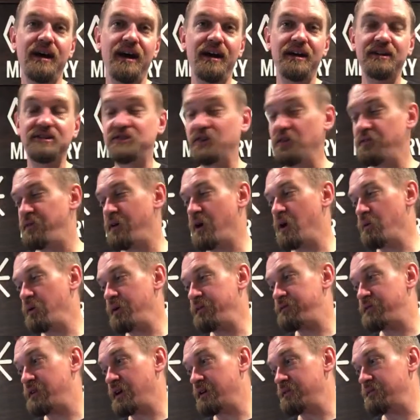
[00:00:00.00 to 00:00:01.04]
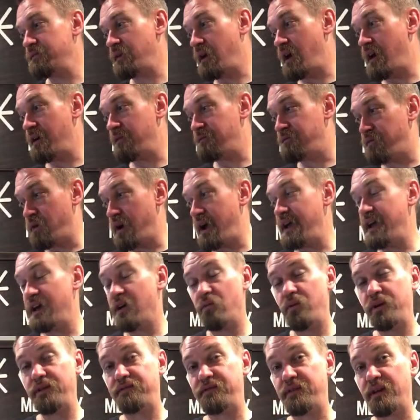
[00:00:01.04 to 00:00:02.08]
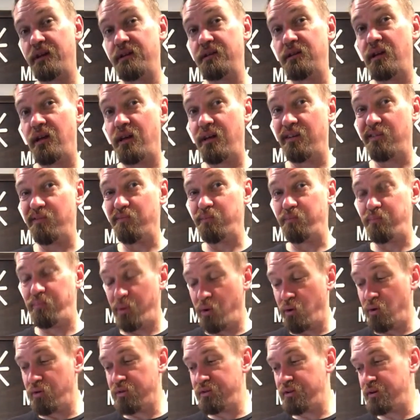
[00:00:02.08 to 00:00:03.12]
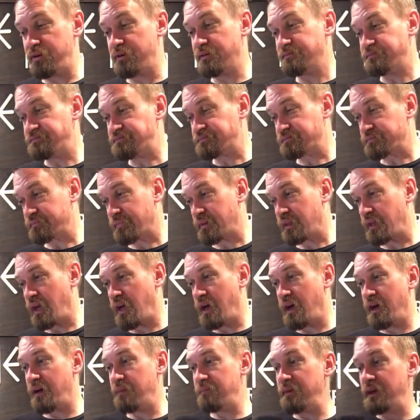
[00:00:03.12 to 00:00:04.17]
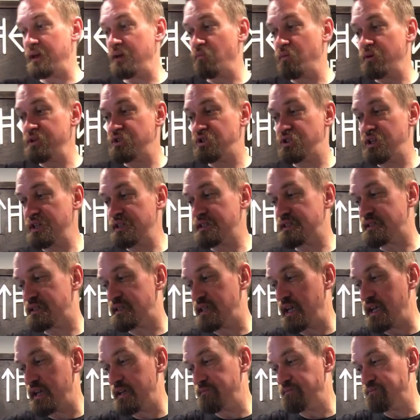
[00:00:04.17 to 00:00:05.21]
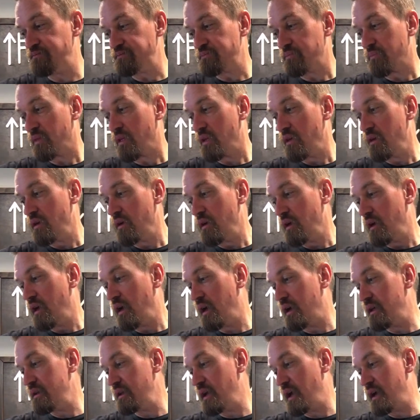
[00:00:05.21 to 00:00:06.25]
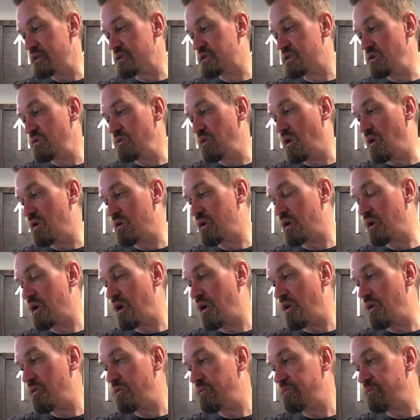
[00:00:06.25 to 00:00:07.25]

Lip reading: So far we've done Freya, we've done Boulder, and we just did, not too long ago,